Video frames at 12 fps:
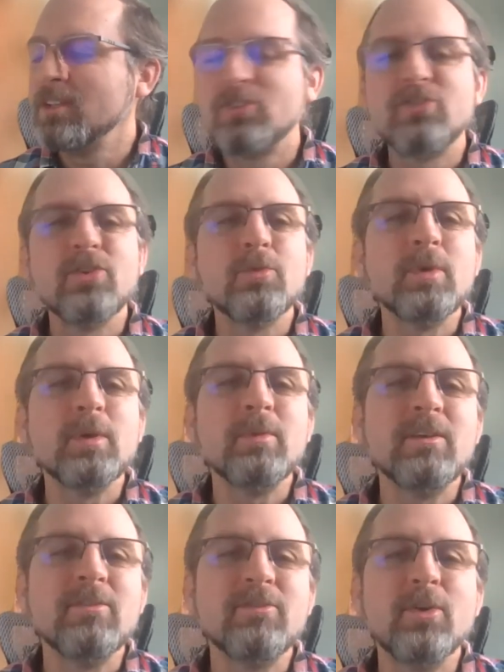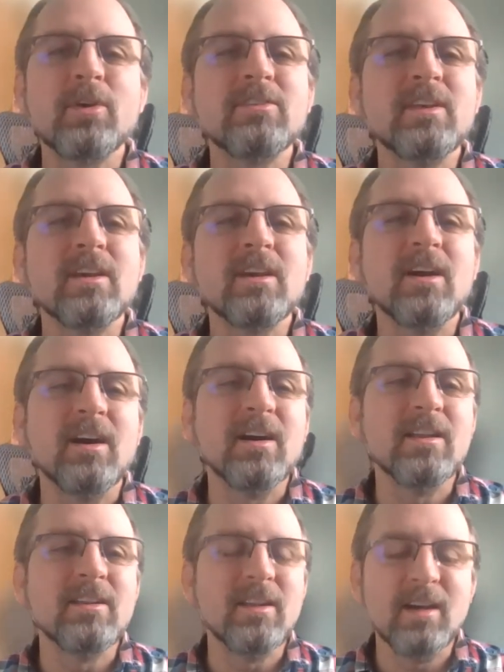should we be focusing
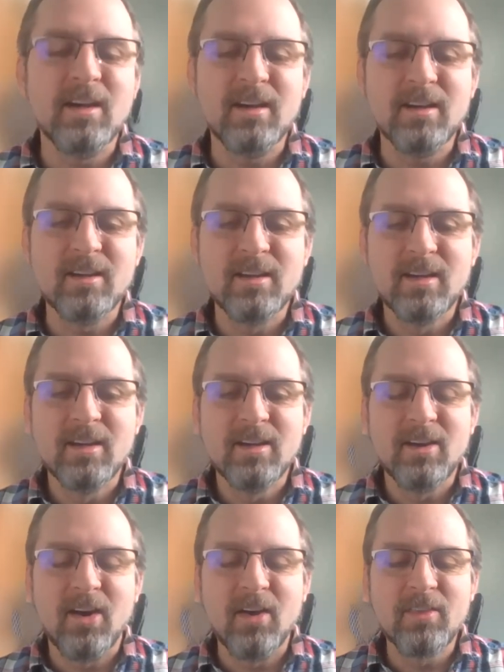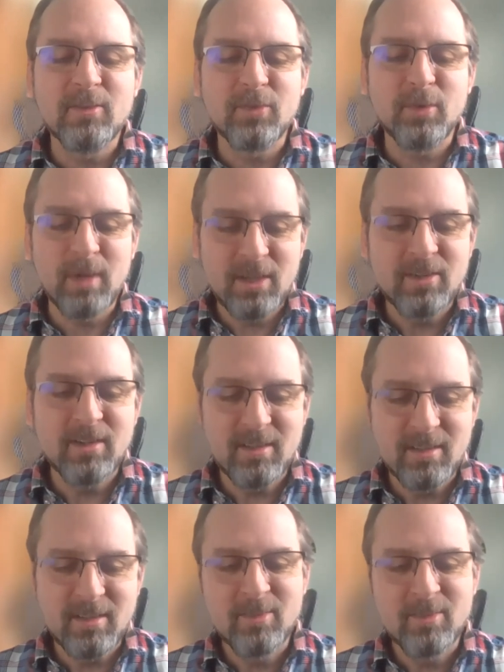on the information
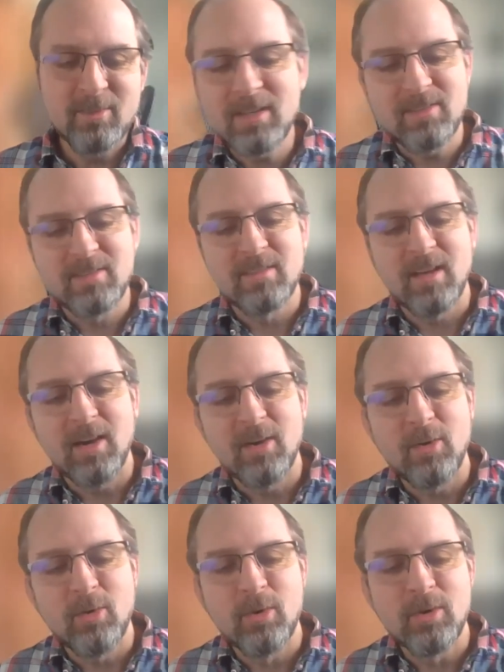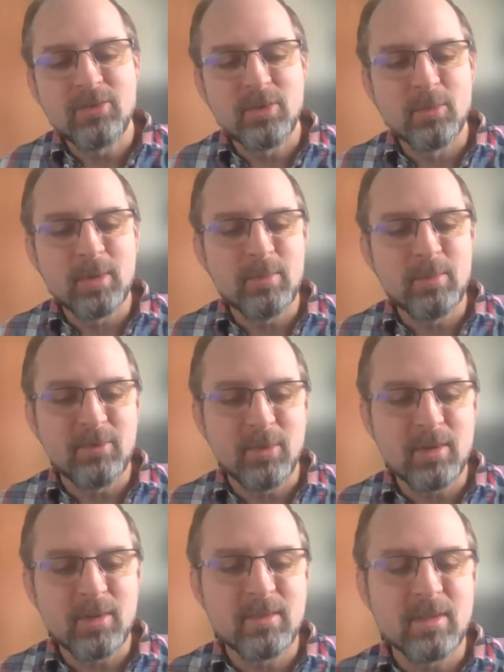piece, or should we be
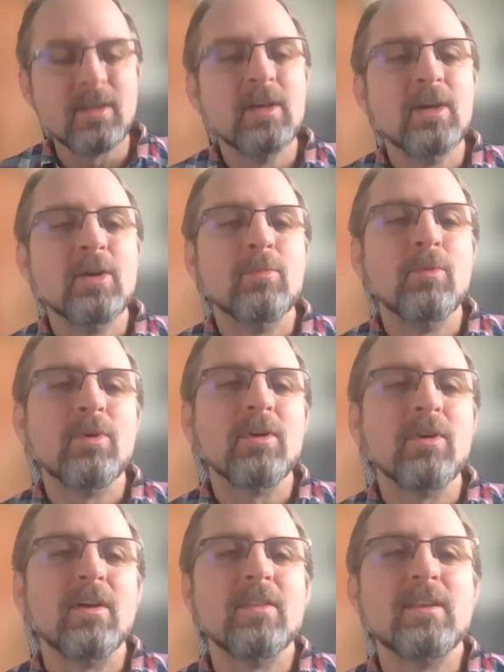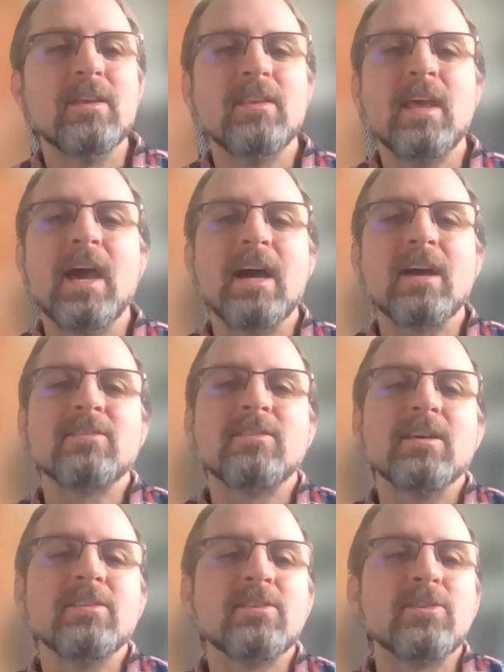focusing more on the
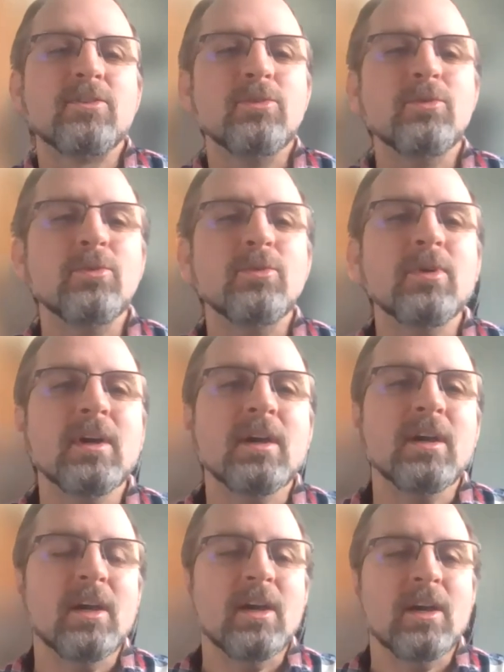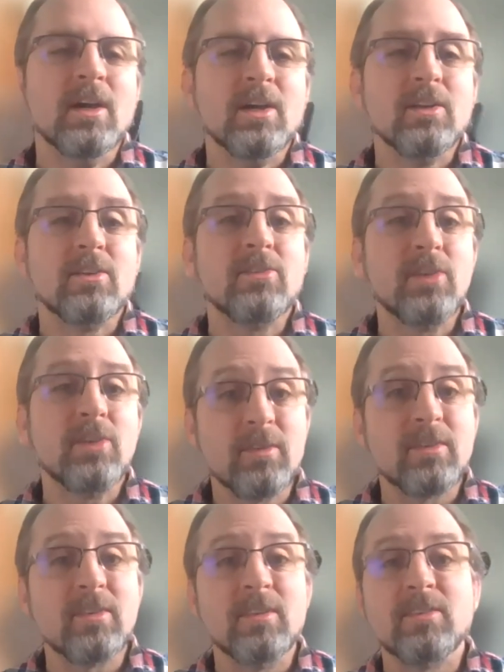access to
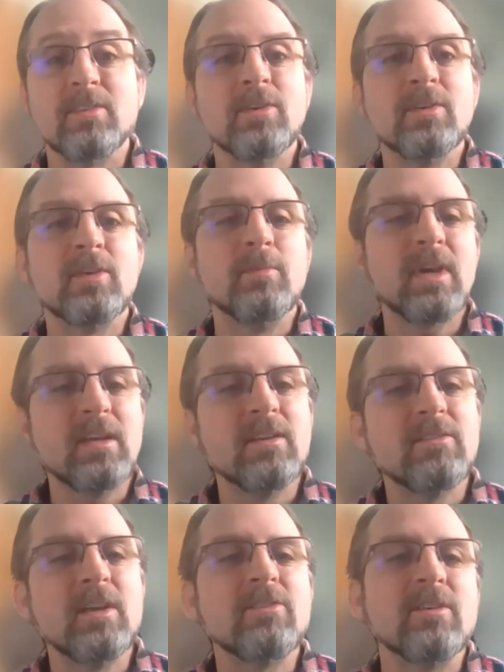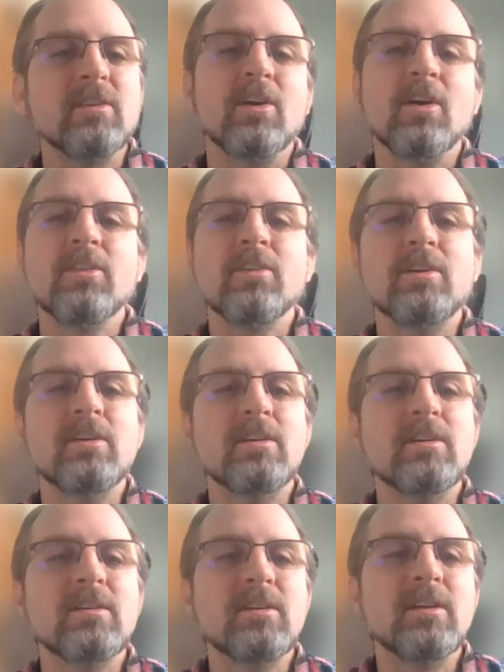services, to mechanization, to
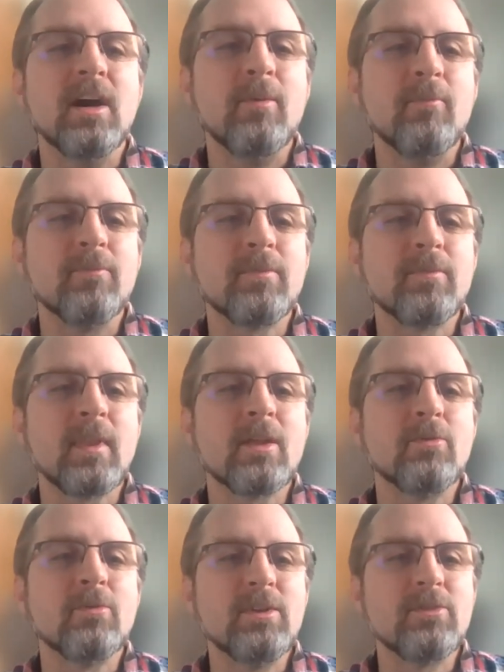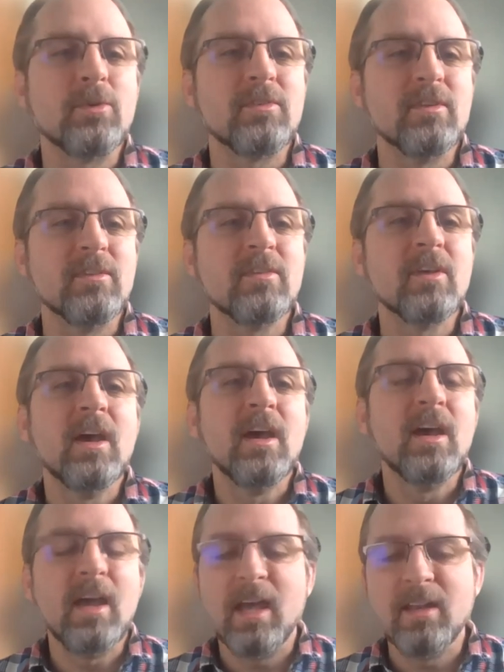other resources?
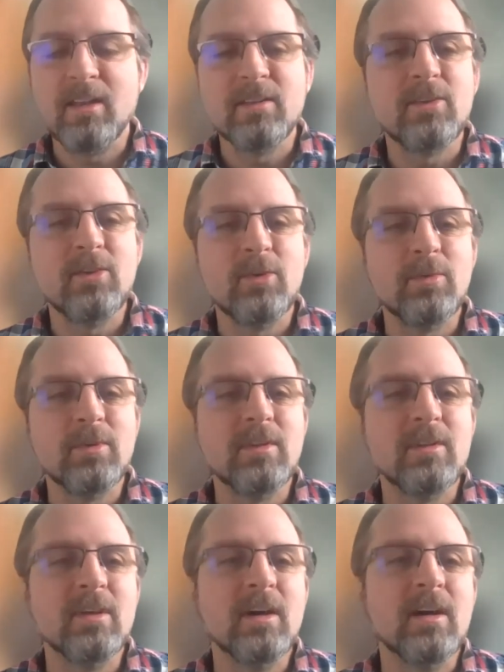And, you know, would